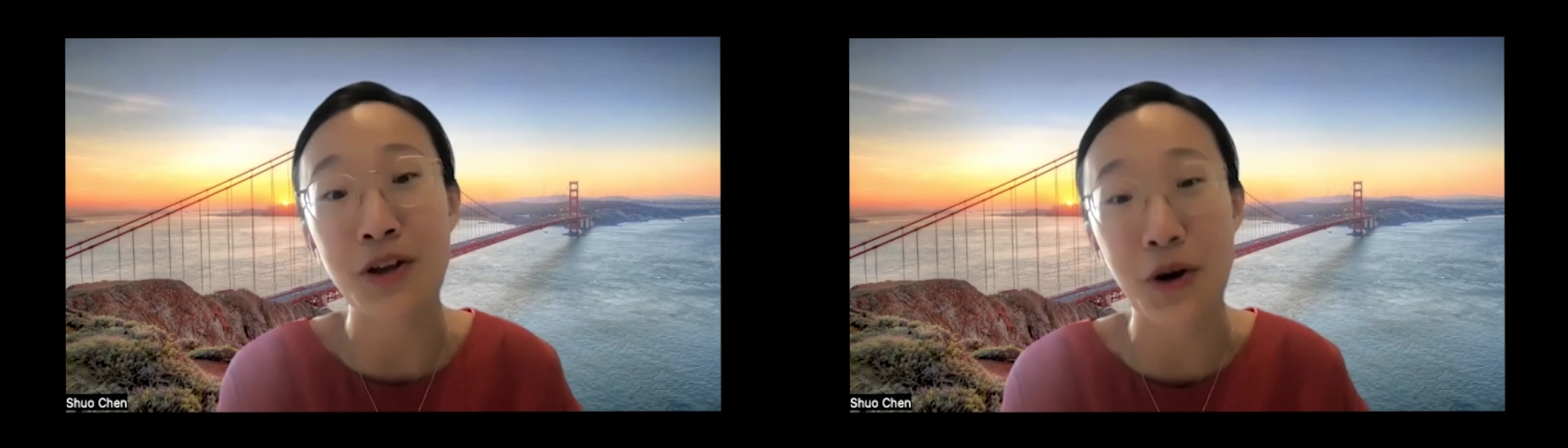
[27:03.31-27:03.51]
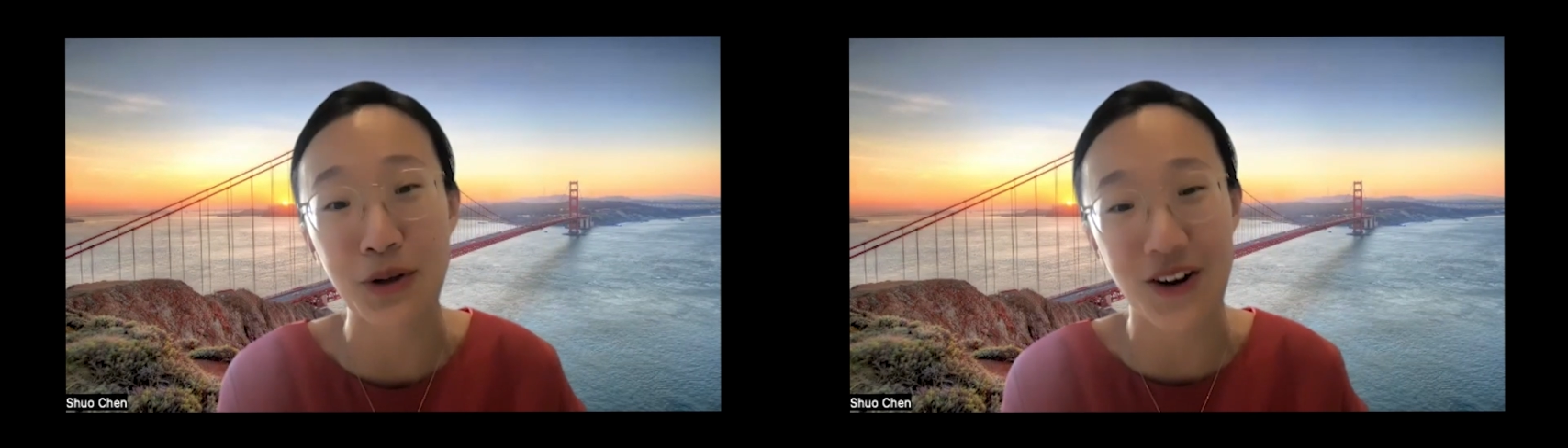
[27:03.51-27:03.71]

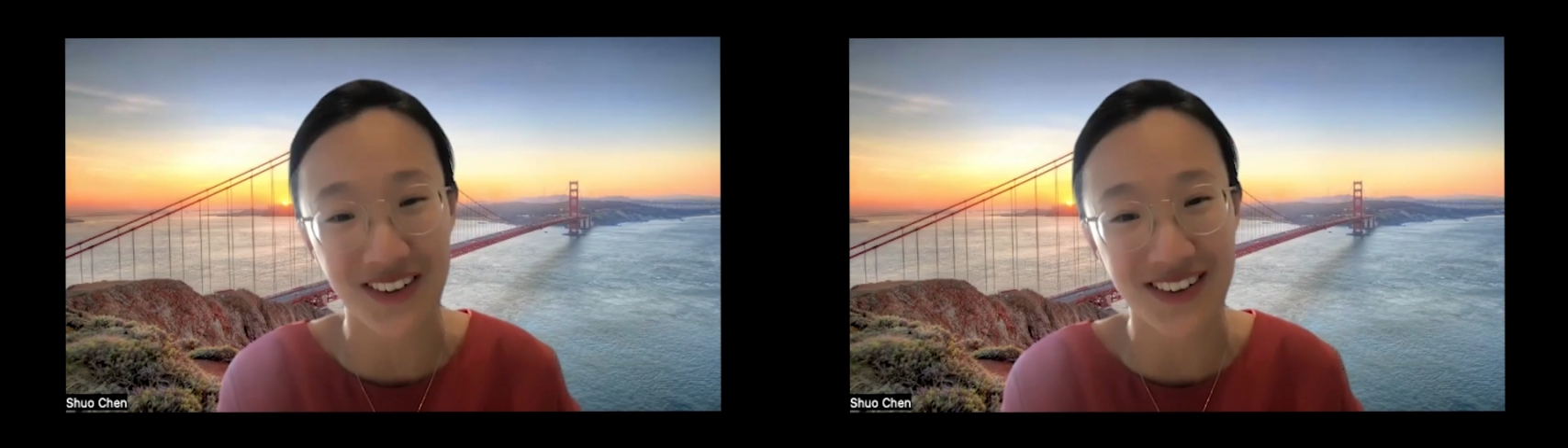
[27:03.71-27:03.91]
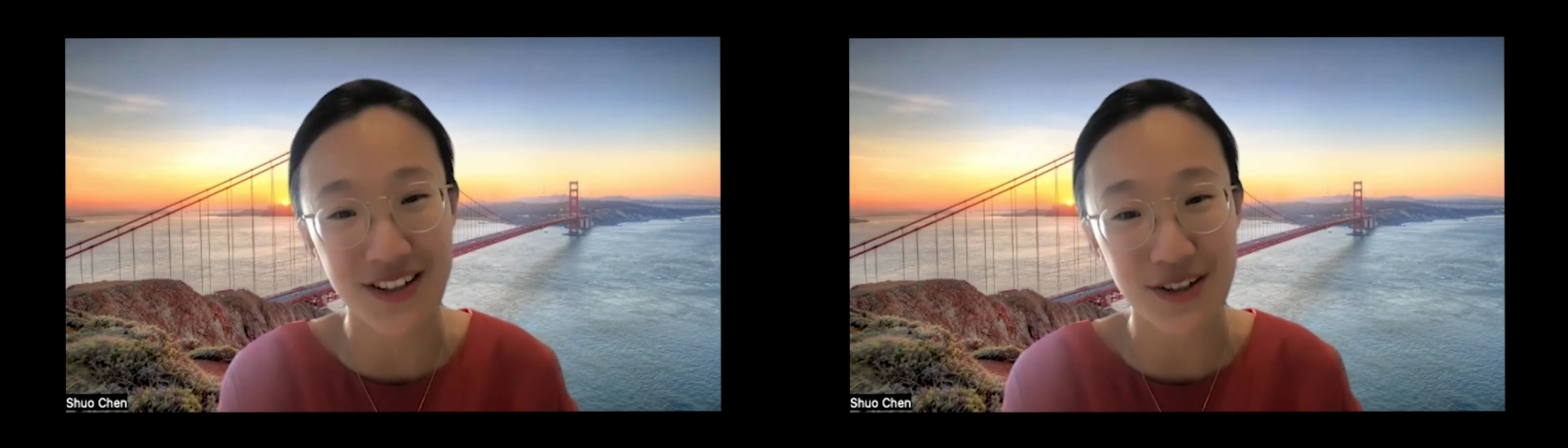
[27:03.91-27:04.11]
longer
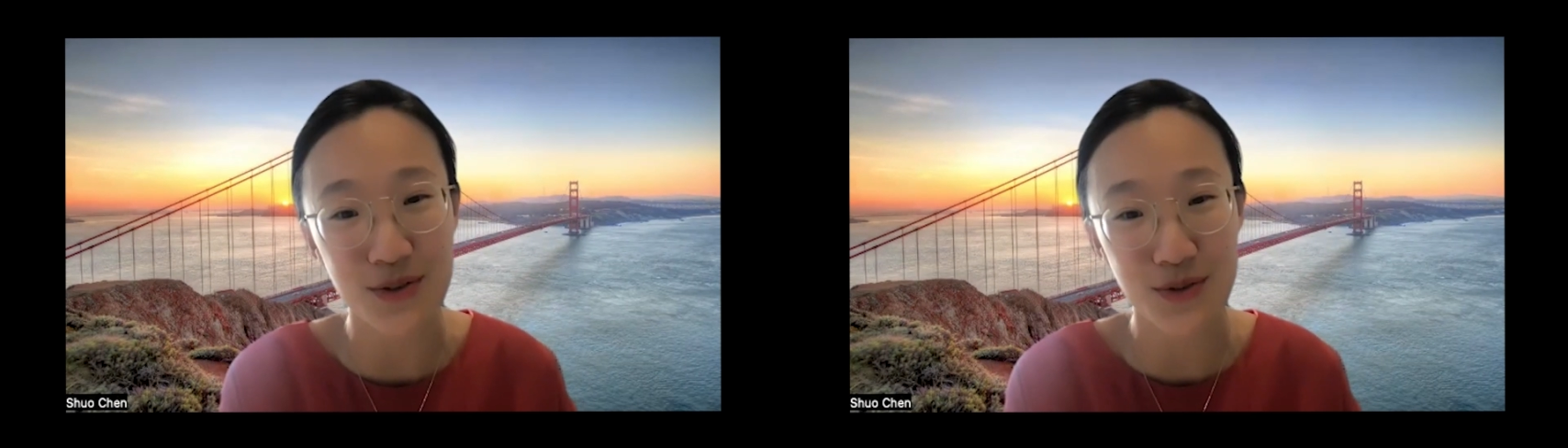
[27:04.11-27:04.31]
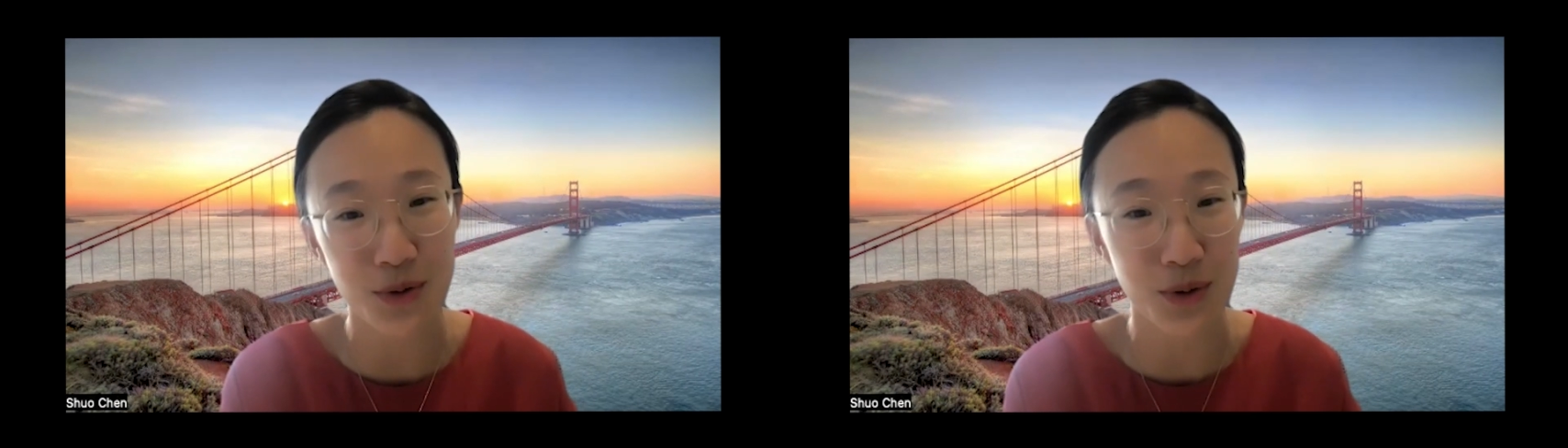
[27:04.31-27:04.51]
in use
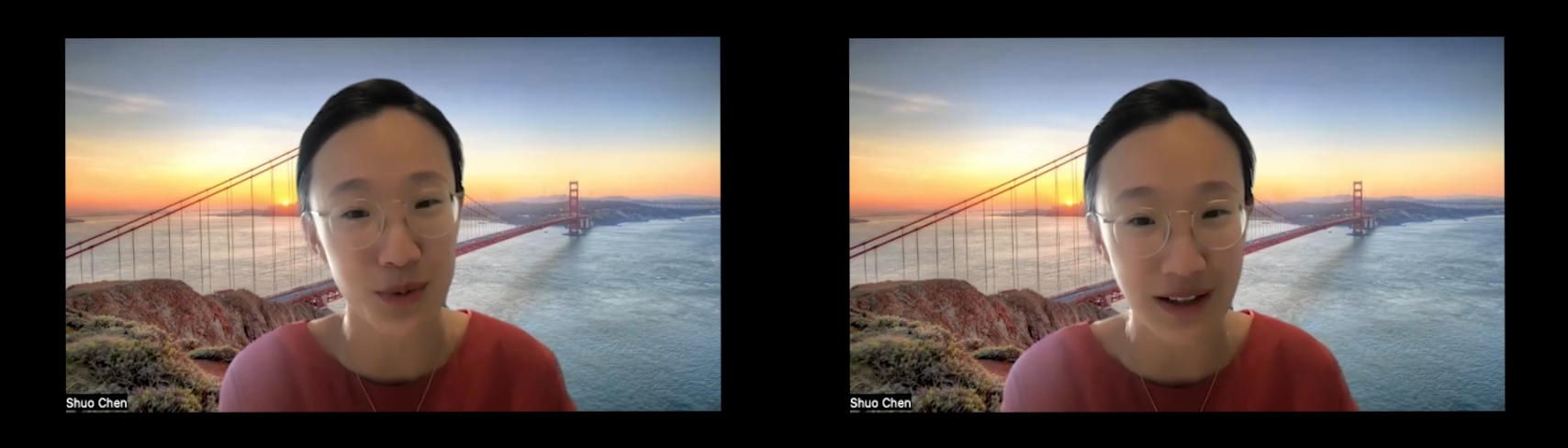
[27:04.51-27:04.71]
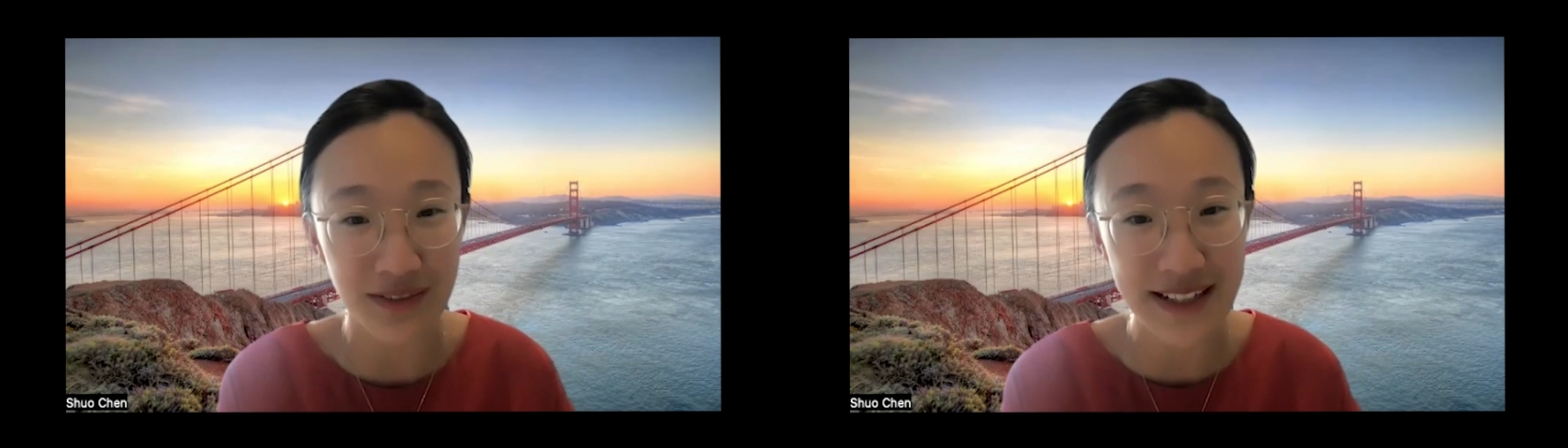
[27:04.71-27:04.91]
or
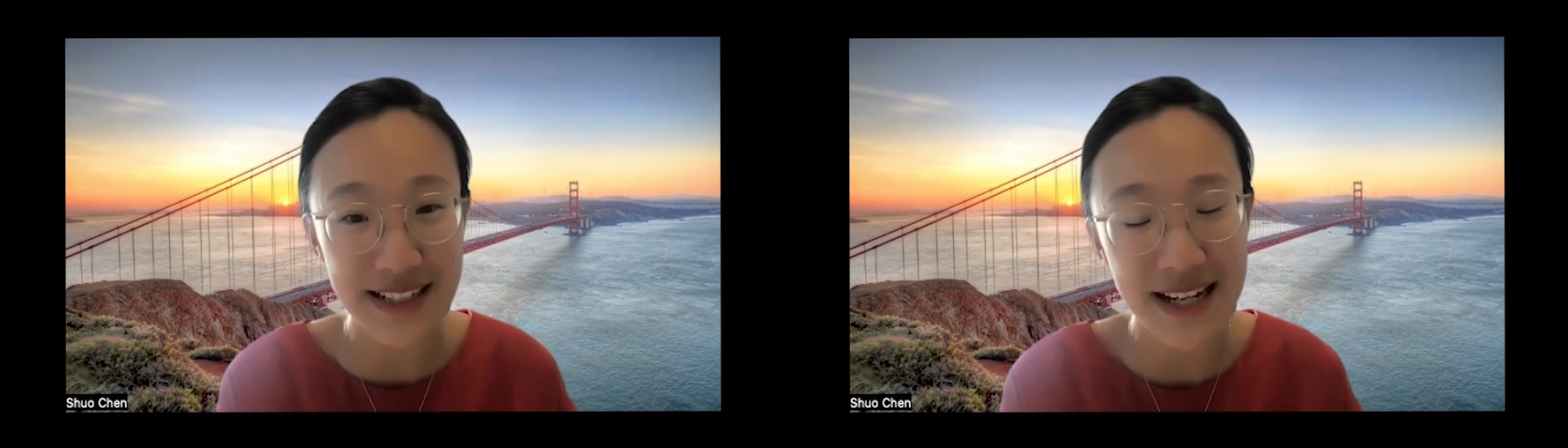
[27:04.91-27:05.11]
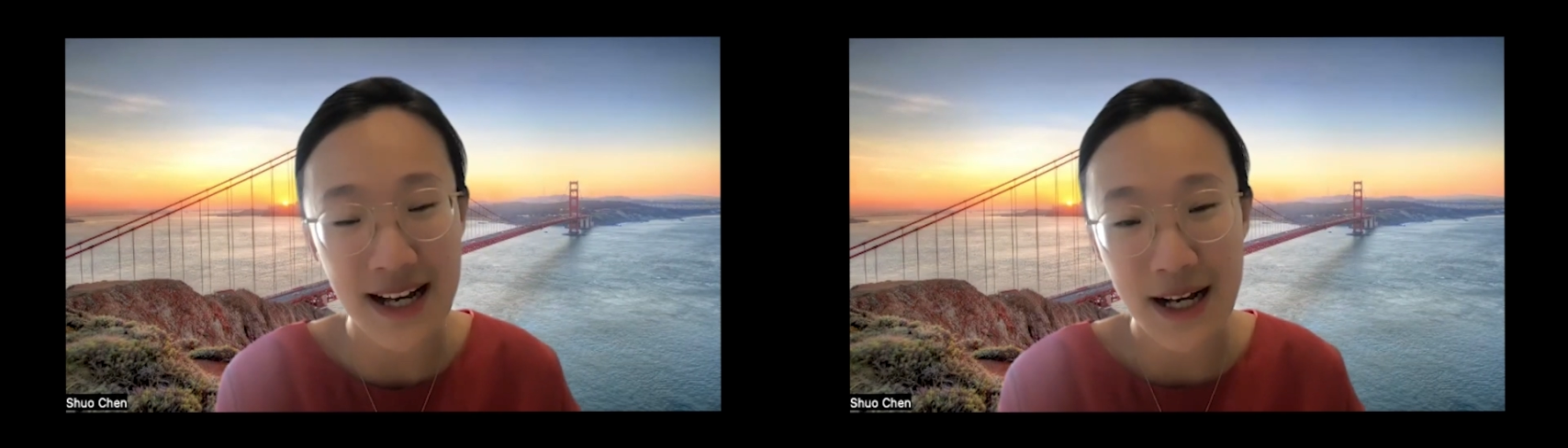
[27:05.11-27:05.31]
relevant,